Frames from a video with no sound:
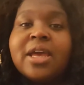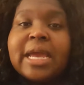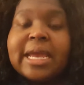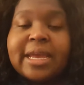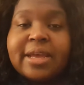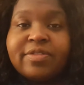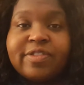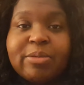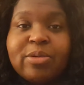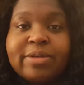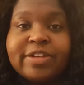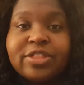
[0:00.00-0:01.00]
and
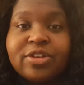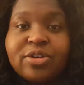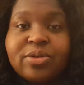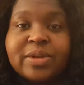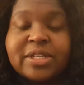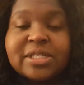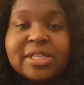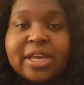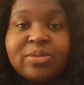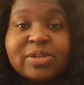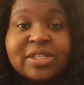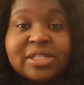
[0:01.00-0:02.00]
February 3rd was his,
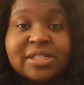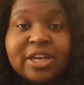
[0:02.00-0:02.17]
was his